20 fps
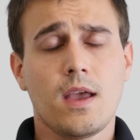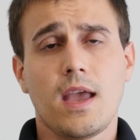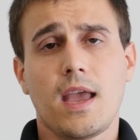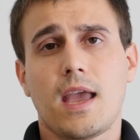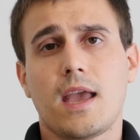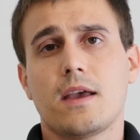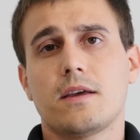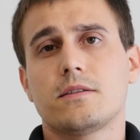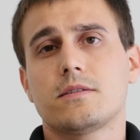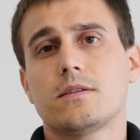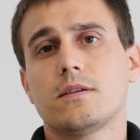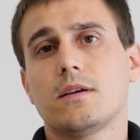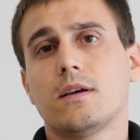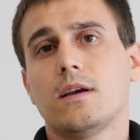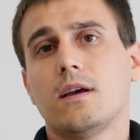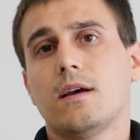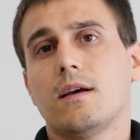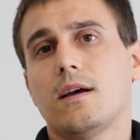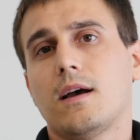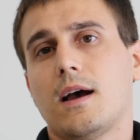And
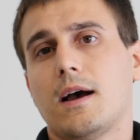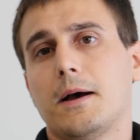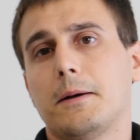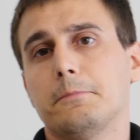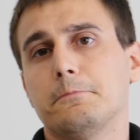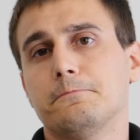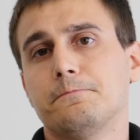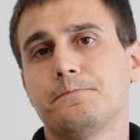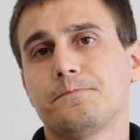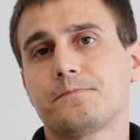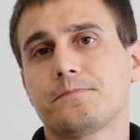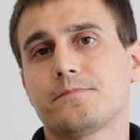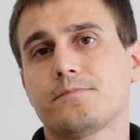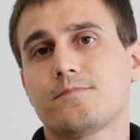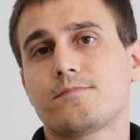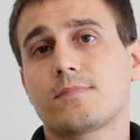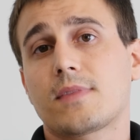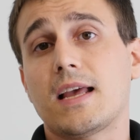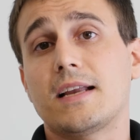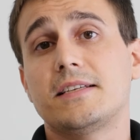
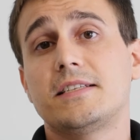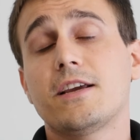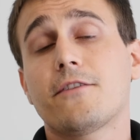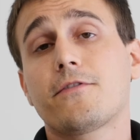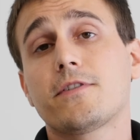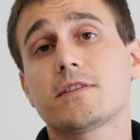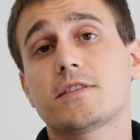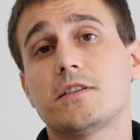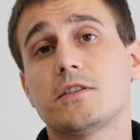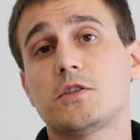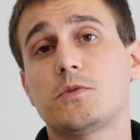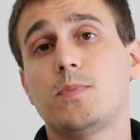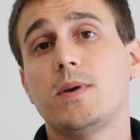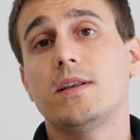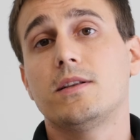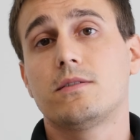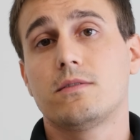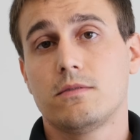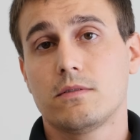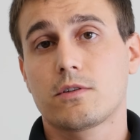that difference in
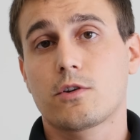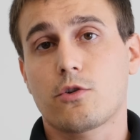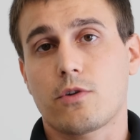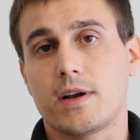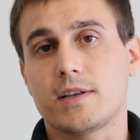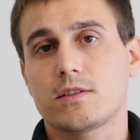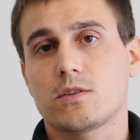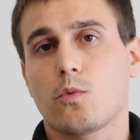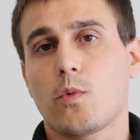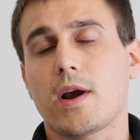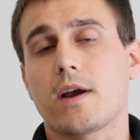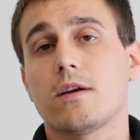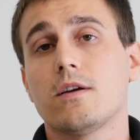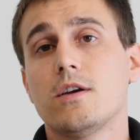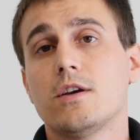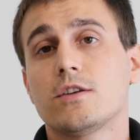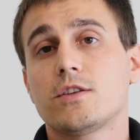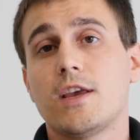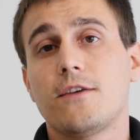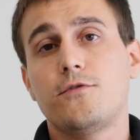speed creates the wear.
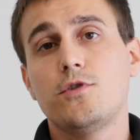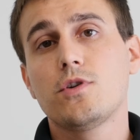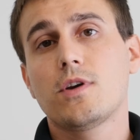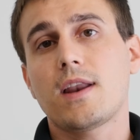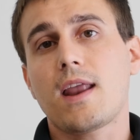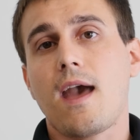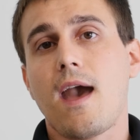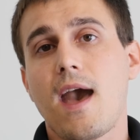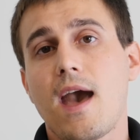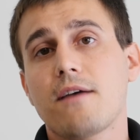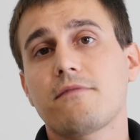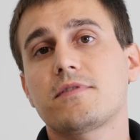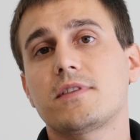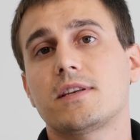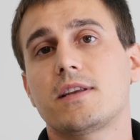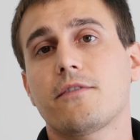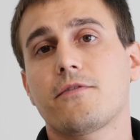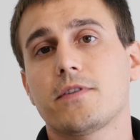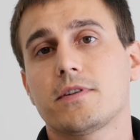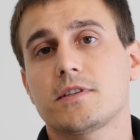If you can halve the
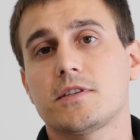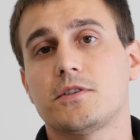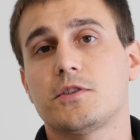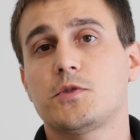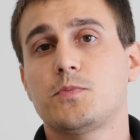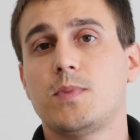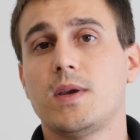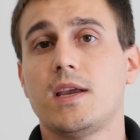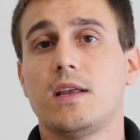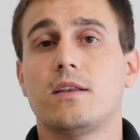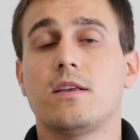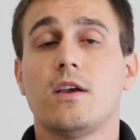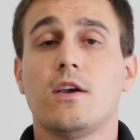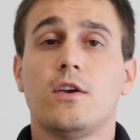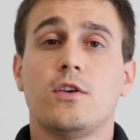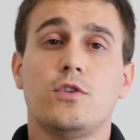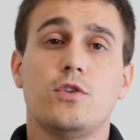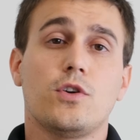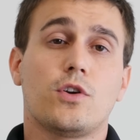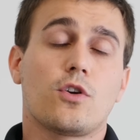difference in speed,
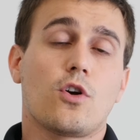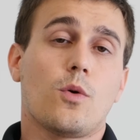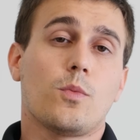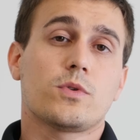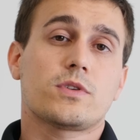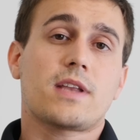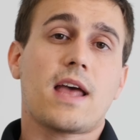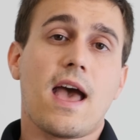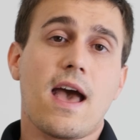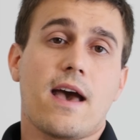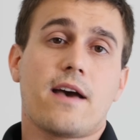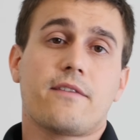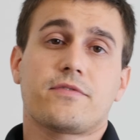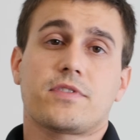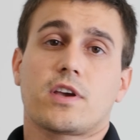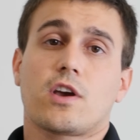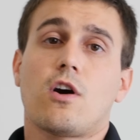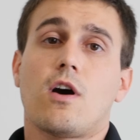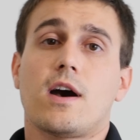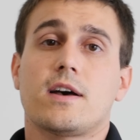you can almost half the
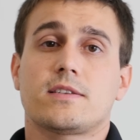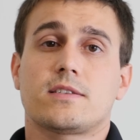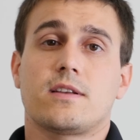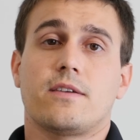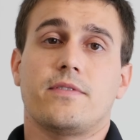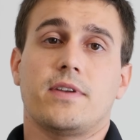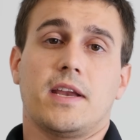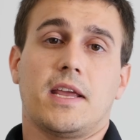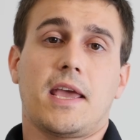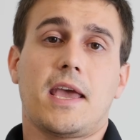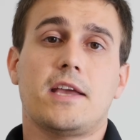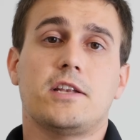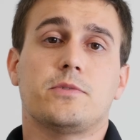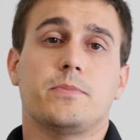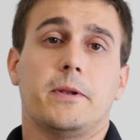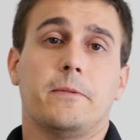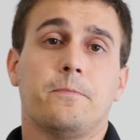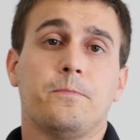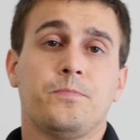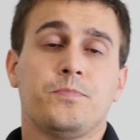cost of an
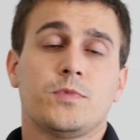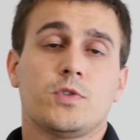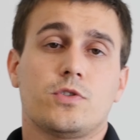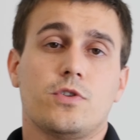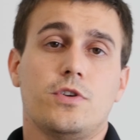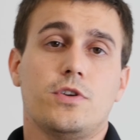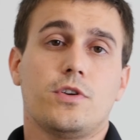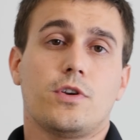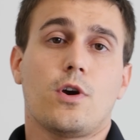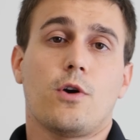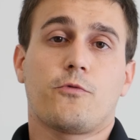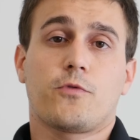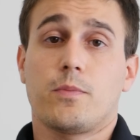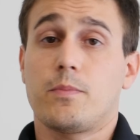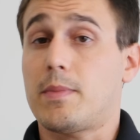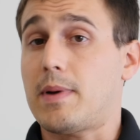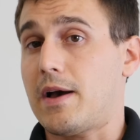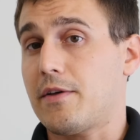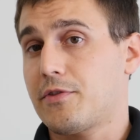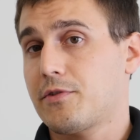engagement. So you can go from
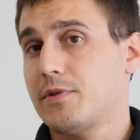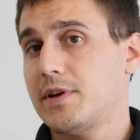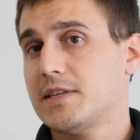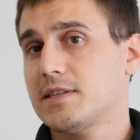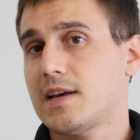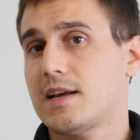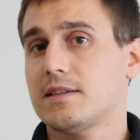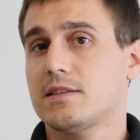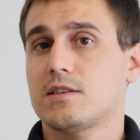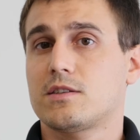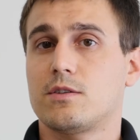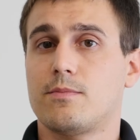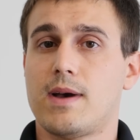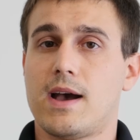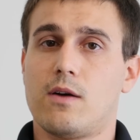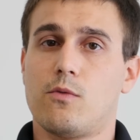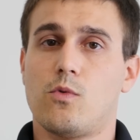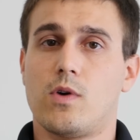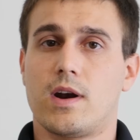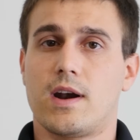about 3 cents to
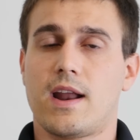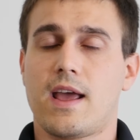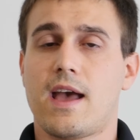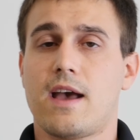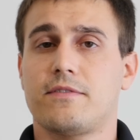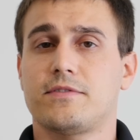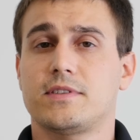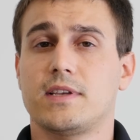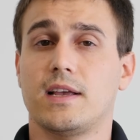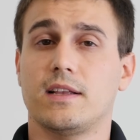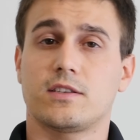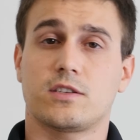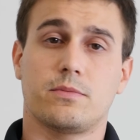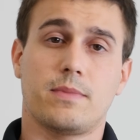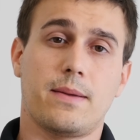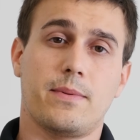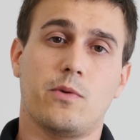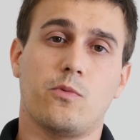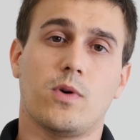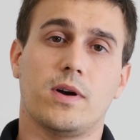about 1.5 cents or
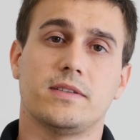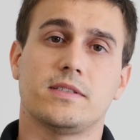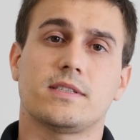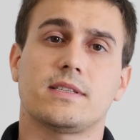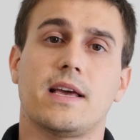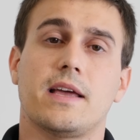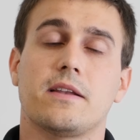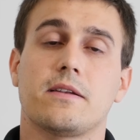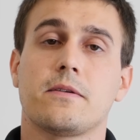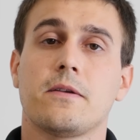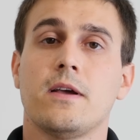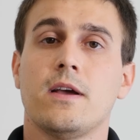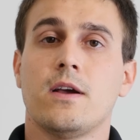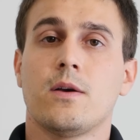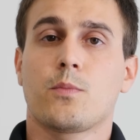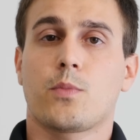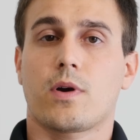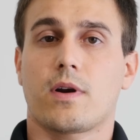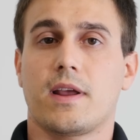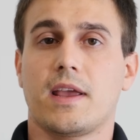maybe 1 cent
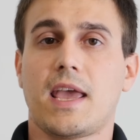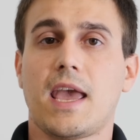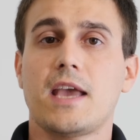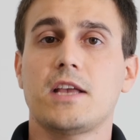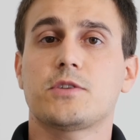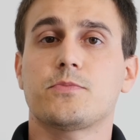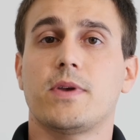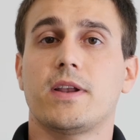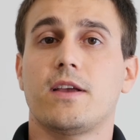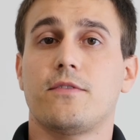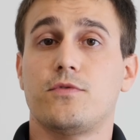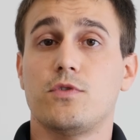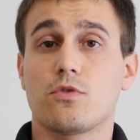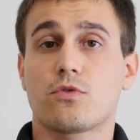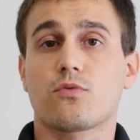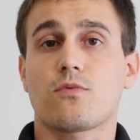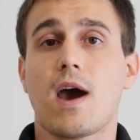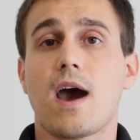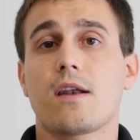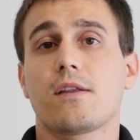per engagement if you
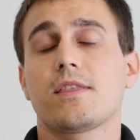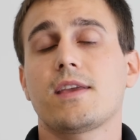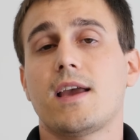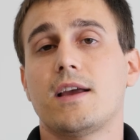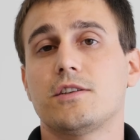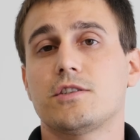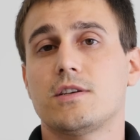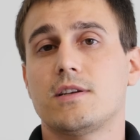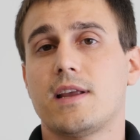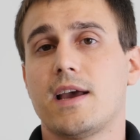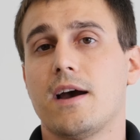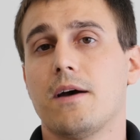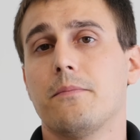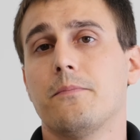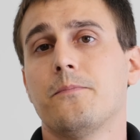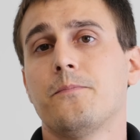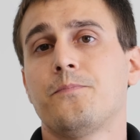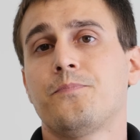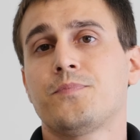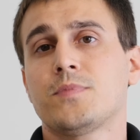throttle the engine down
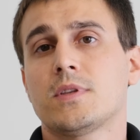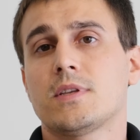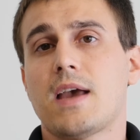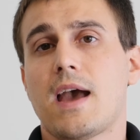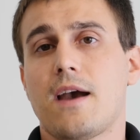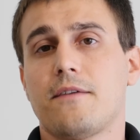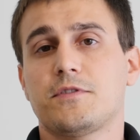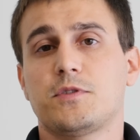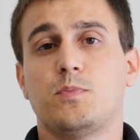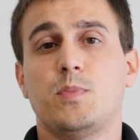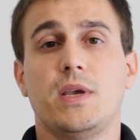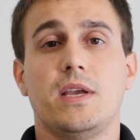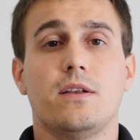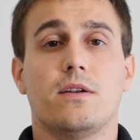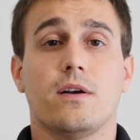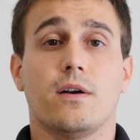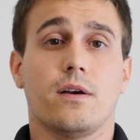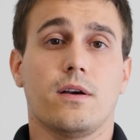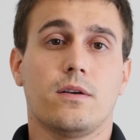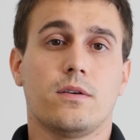half speed
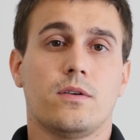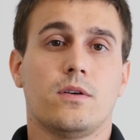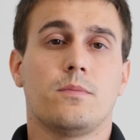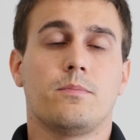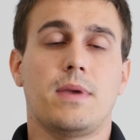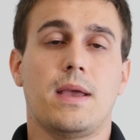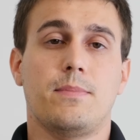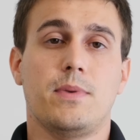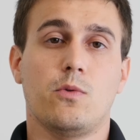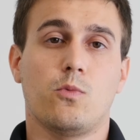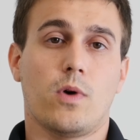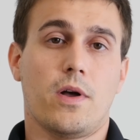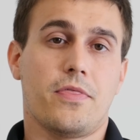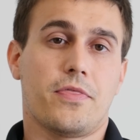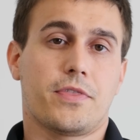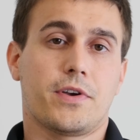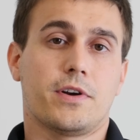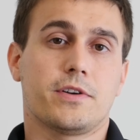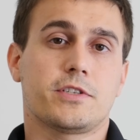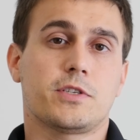or maybe
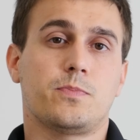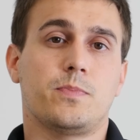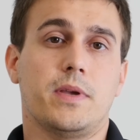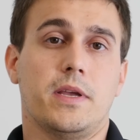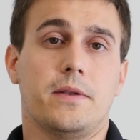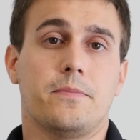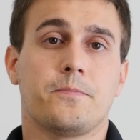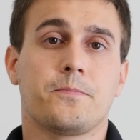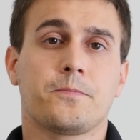1/3 speed.